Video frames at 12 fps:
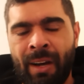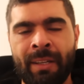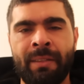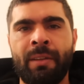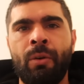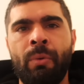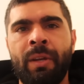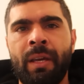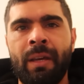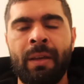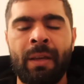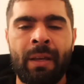kind of deal with
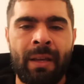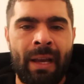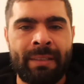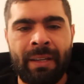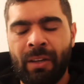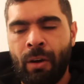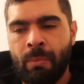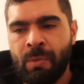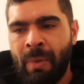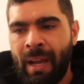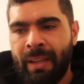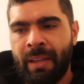it. And then it comes
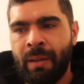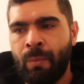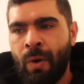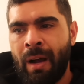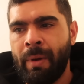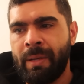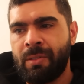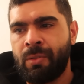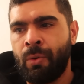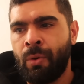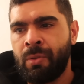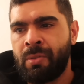back in and Welbeck
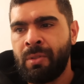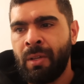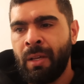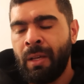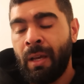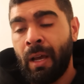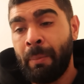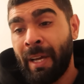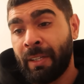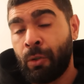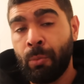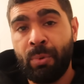scores. And we
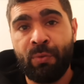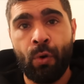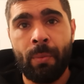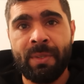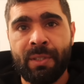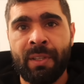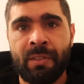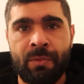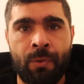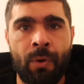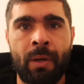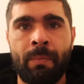had a good performance against
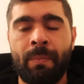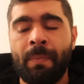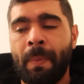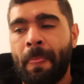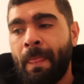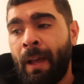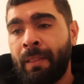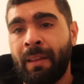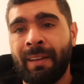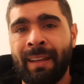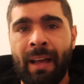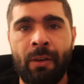Fulham. I
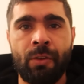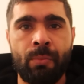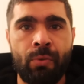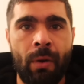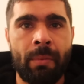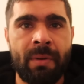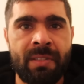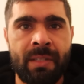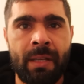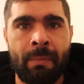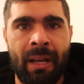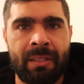think now you'll probably
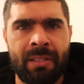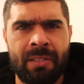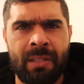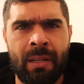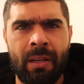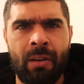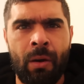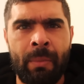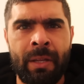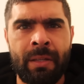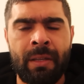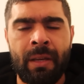see Mattis De Ligt
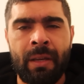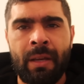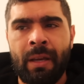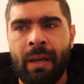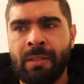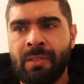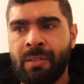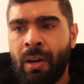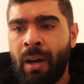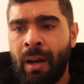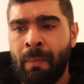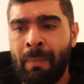come in and
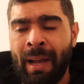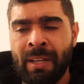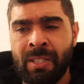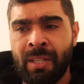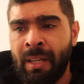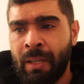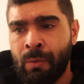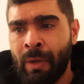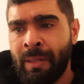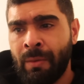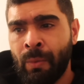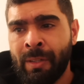start. And Mattis De Ligt,
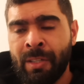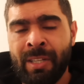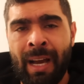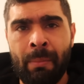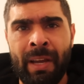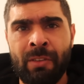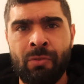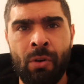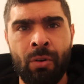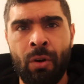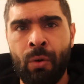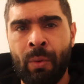when, when the Joao
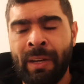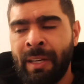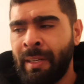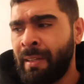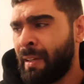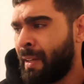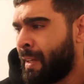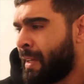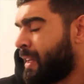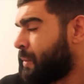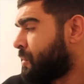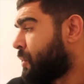Pedro goal went in,
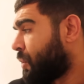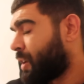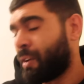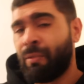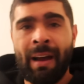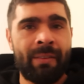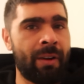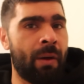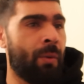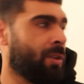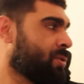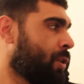he was looking around
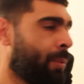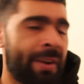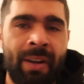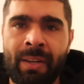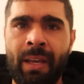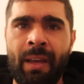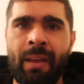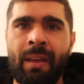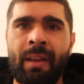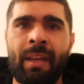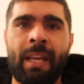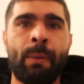like, what's going on here?
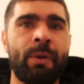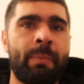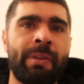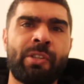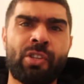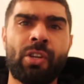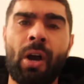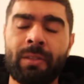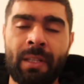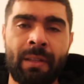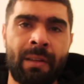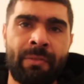He would have been
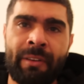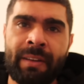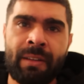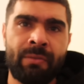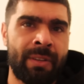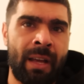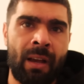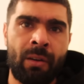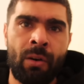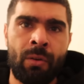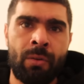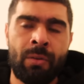shocked at defending for that
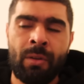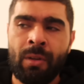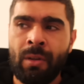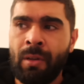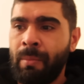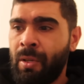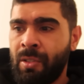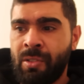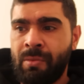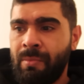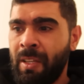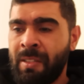goal, because
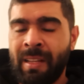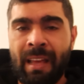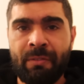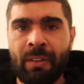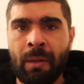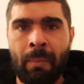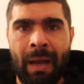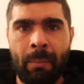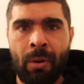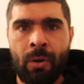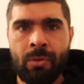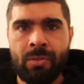he's left on the
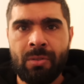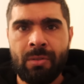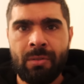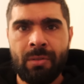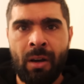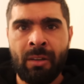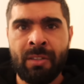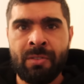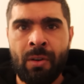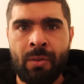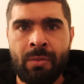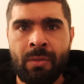back post on
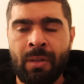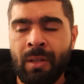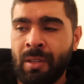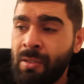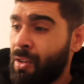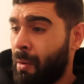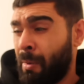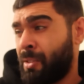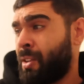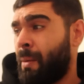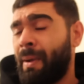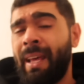his own. Scott
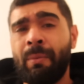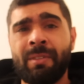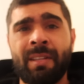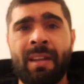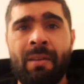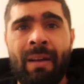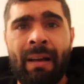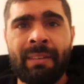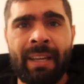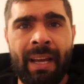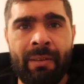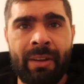McTominay was in and around
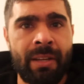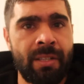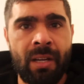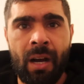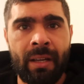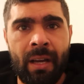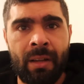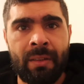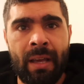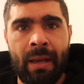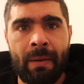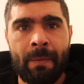the area. You've got to get on
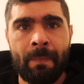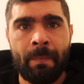that.